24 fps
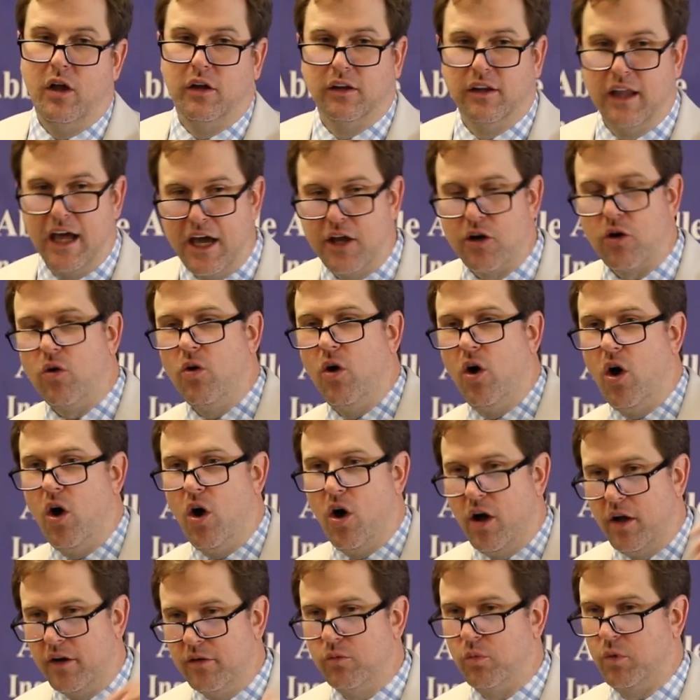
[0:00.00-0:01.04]
later
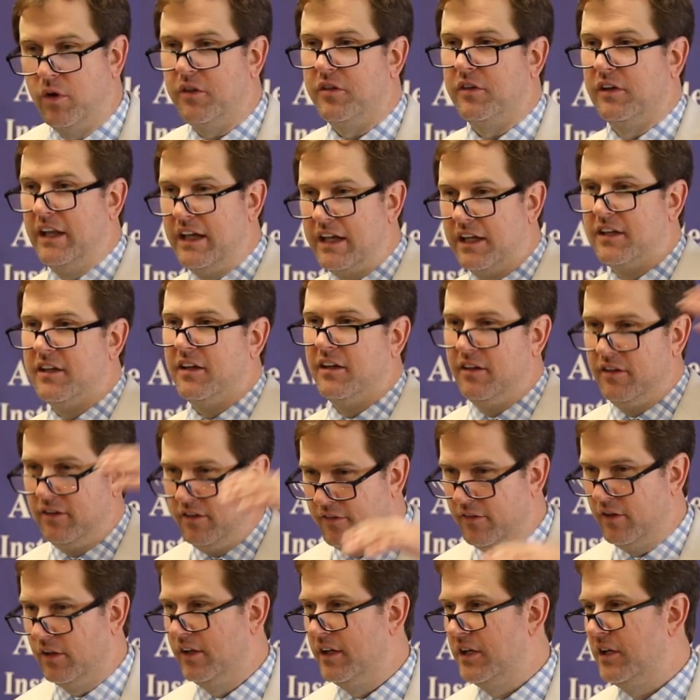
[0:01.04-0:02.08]
on, with Lincoln
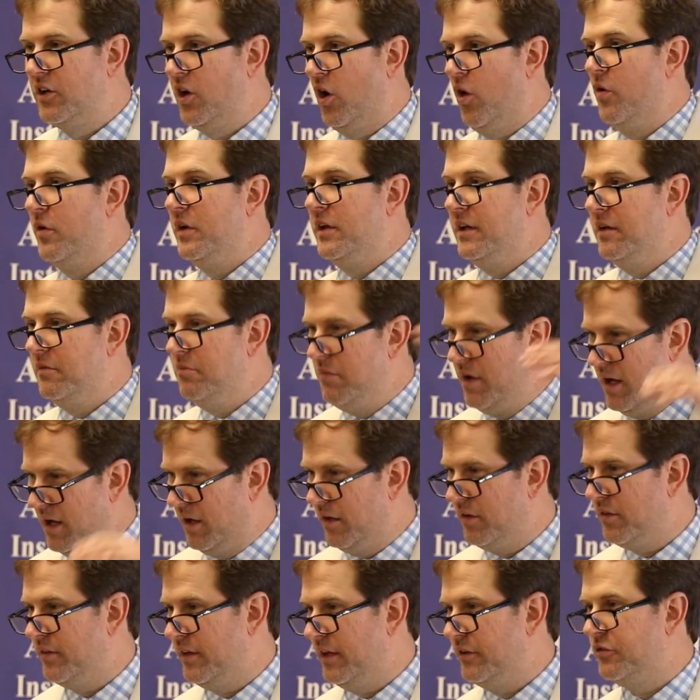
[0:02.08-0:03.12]
and the Lincolnian
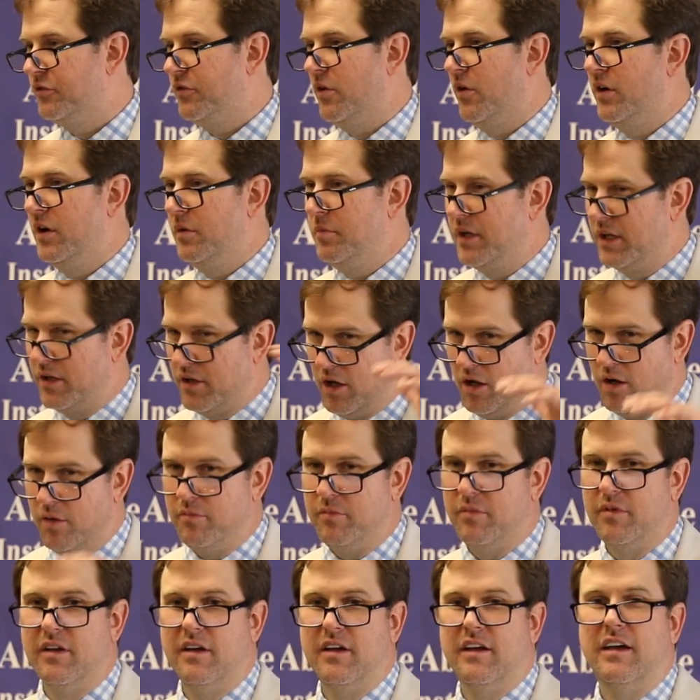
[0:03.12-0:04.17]
myth, that started to
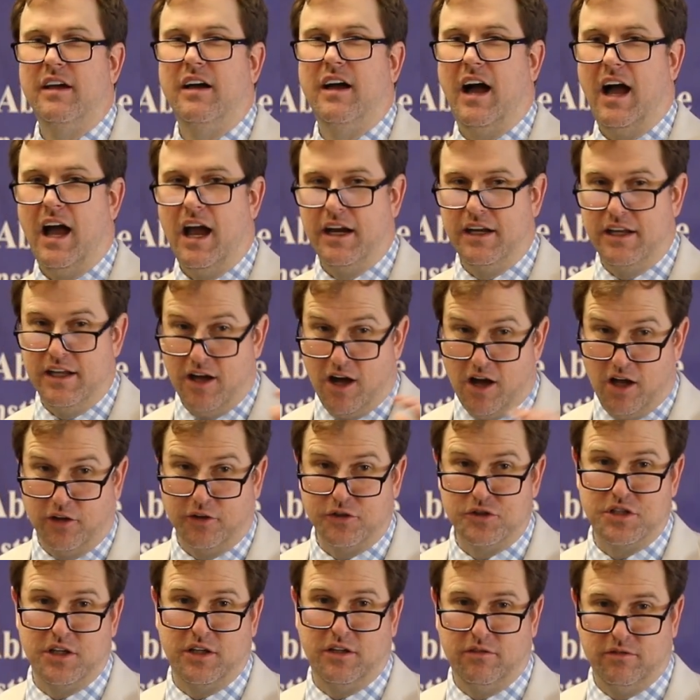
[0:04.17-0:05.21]
become
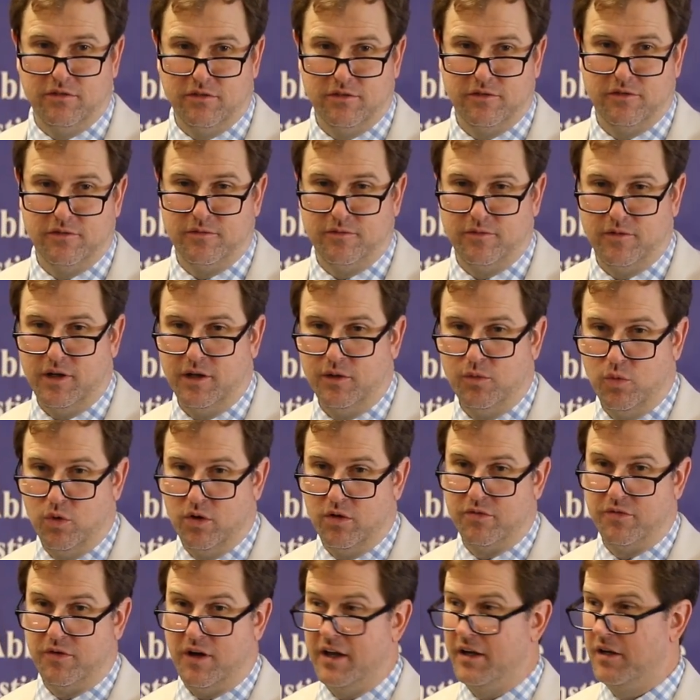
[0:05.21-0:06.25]
ideology. Right?
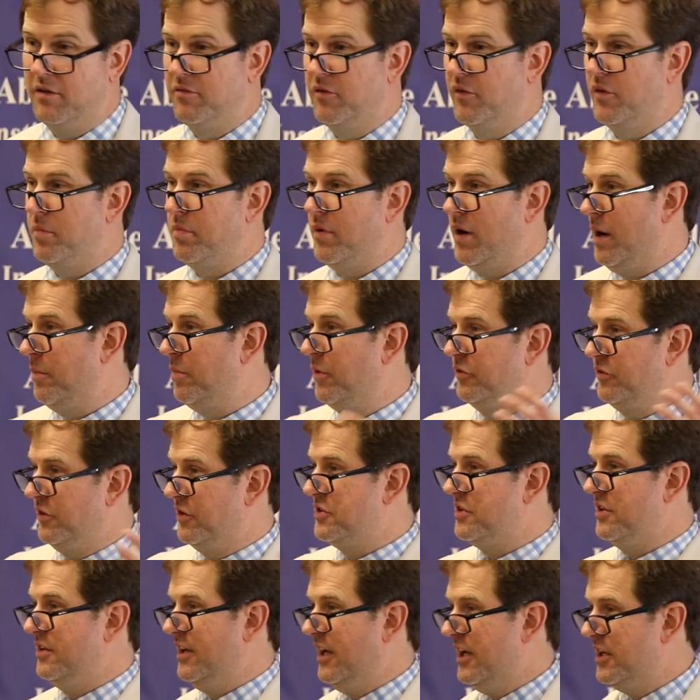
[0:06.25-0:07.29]
We're fighting for the
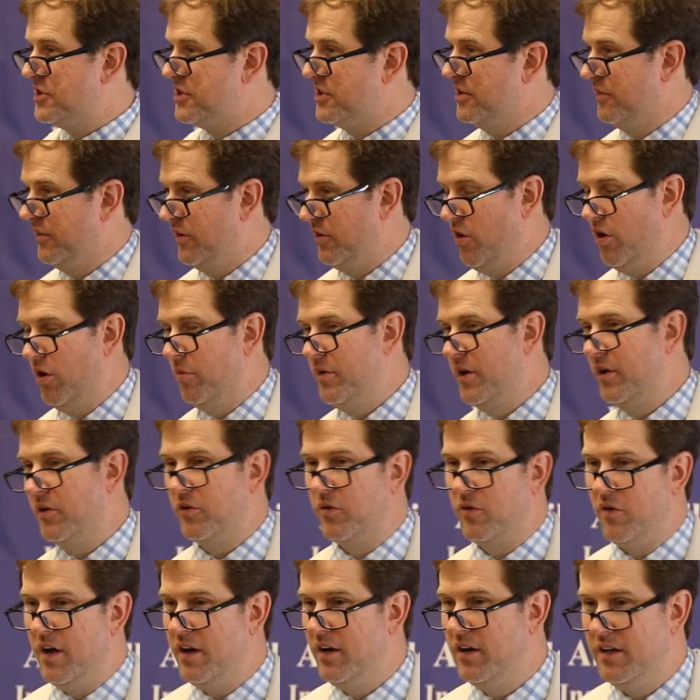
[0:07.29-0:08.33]
proposition nation, that all men
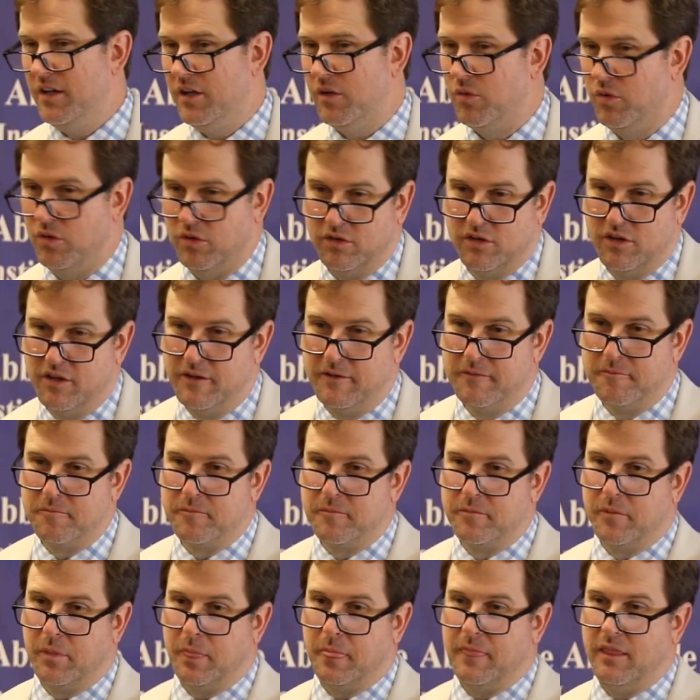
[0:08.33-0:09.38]
are created equal.
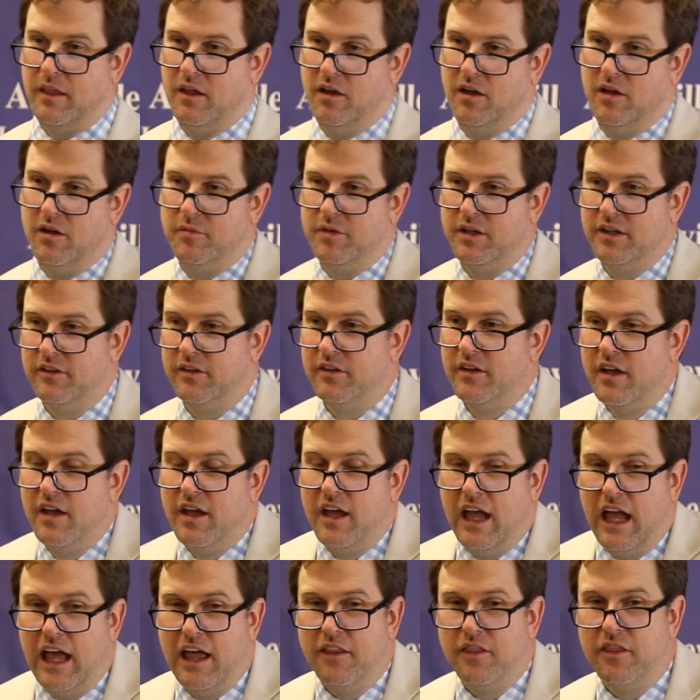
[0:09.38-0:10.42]
And
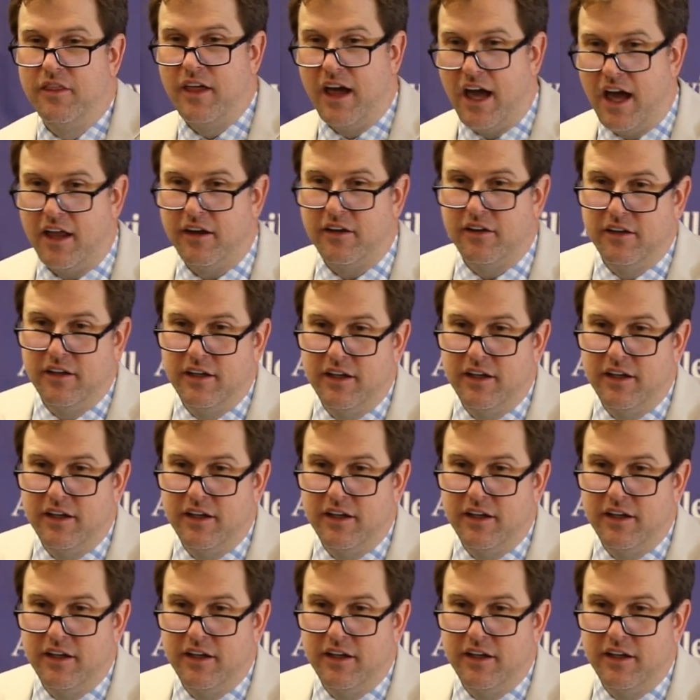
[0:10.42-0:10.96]
that